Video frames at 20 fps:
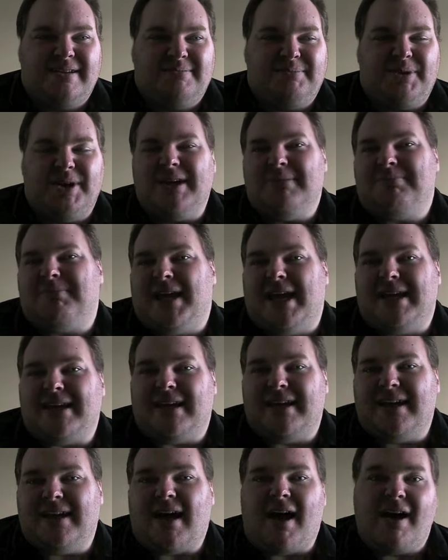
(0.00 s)
putting it
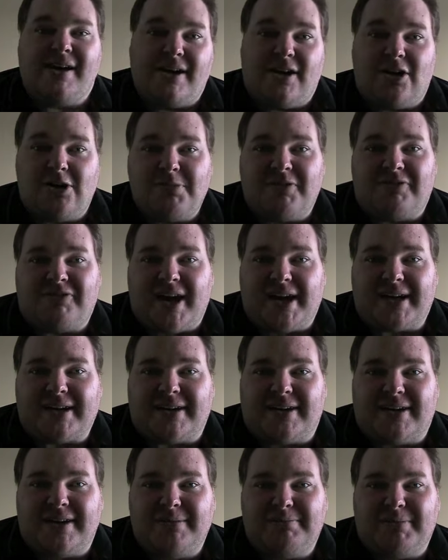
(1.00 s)
bluntly, I know I'm a fat
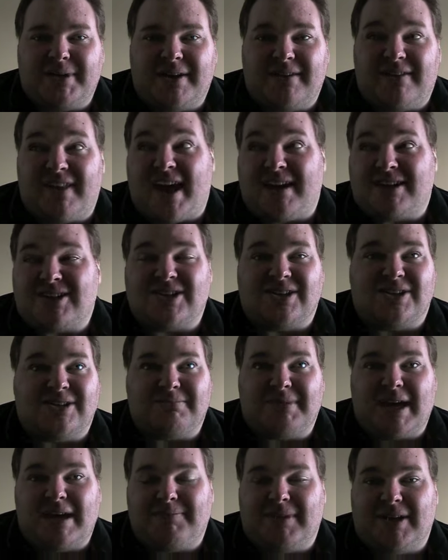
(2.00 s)
guy, but that
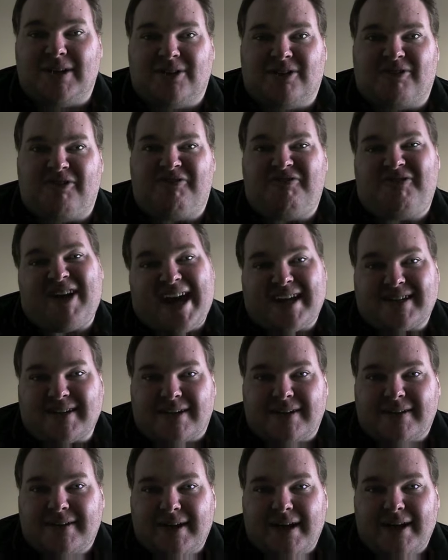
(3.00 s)
shirt made me look
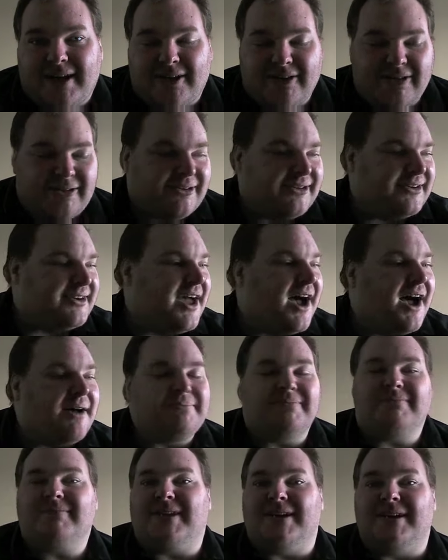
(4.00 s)
fatter, and I thought, nah,
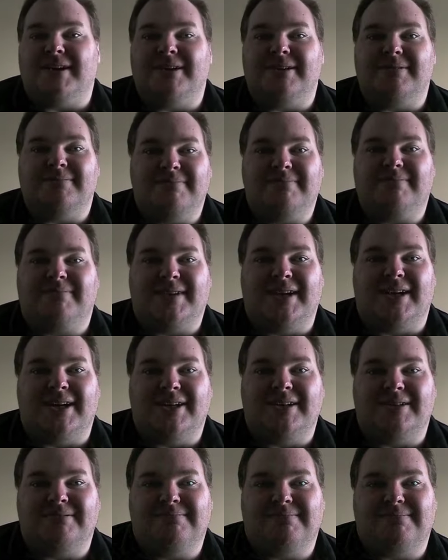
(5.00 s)

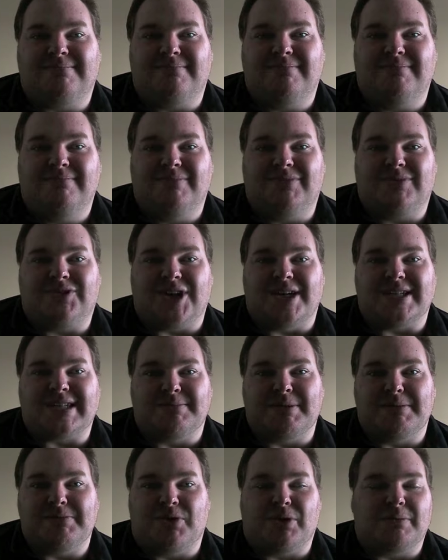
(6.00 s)
gonna dress
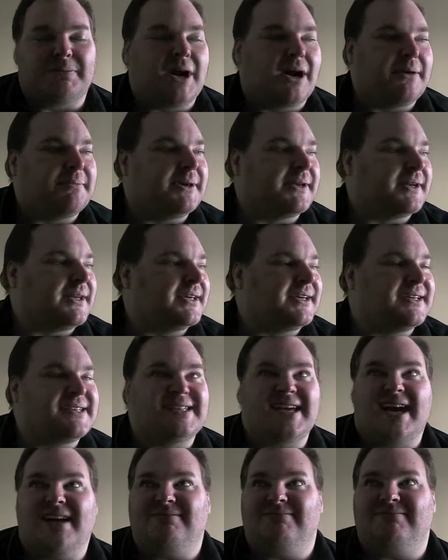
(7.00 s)
a bit more appropriately, because
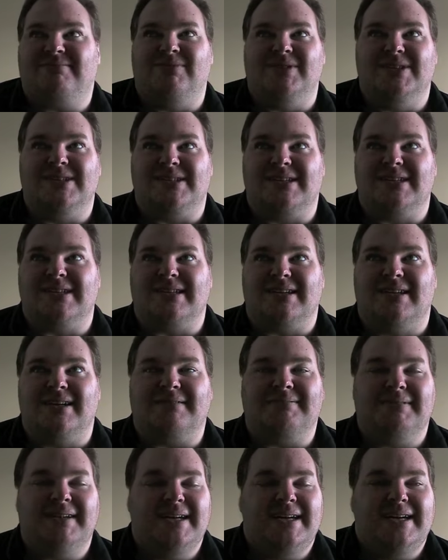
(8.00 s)
that was just
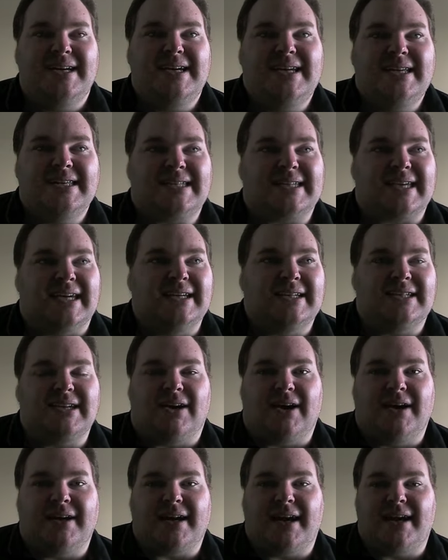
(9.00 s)
like skin
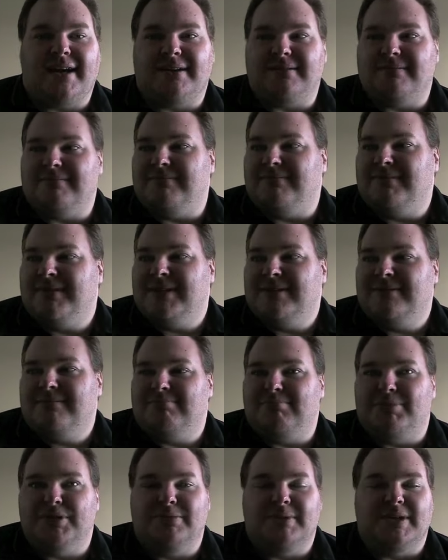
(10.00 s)
tight and
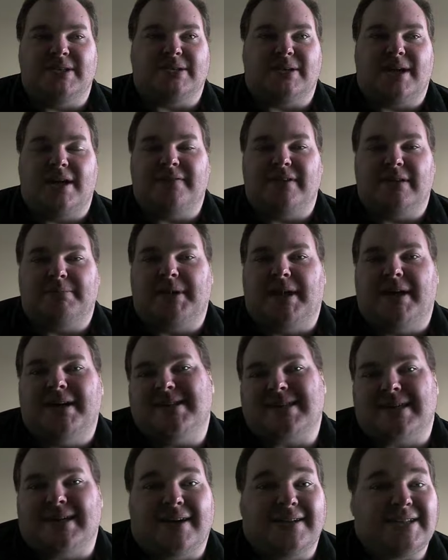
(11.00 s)
boobies all over the
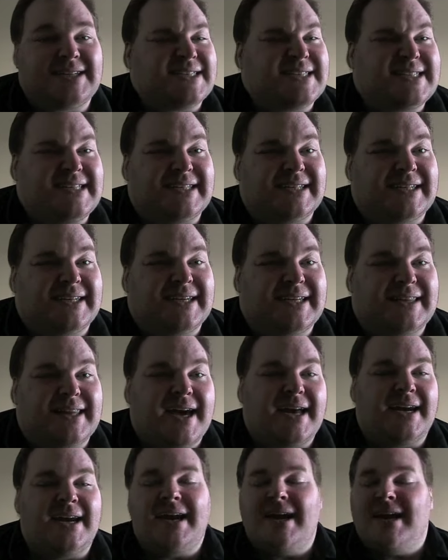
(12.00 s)
place, and I just didn't need
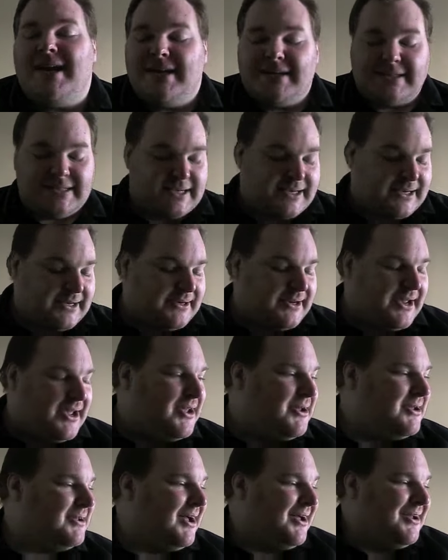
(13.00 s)
that. So
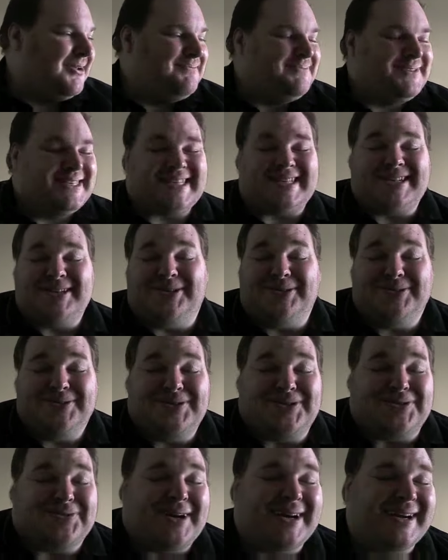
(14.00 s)
I'm still
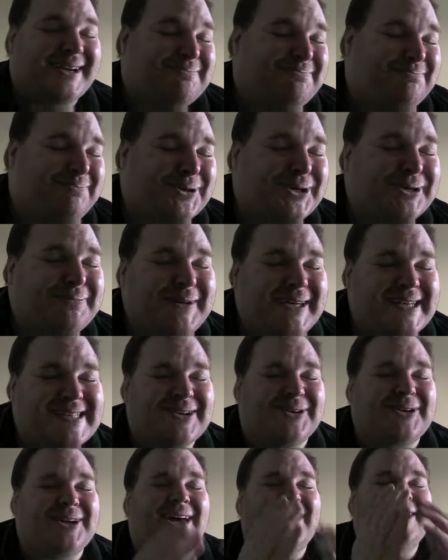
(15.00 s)
drunk,
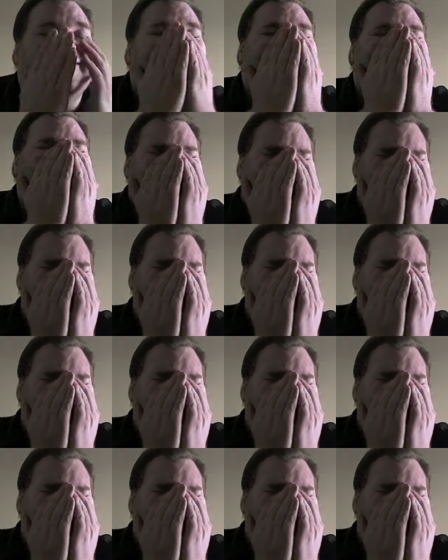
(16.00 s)
boobies all over the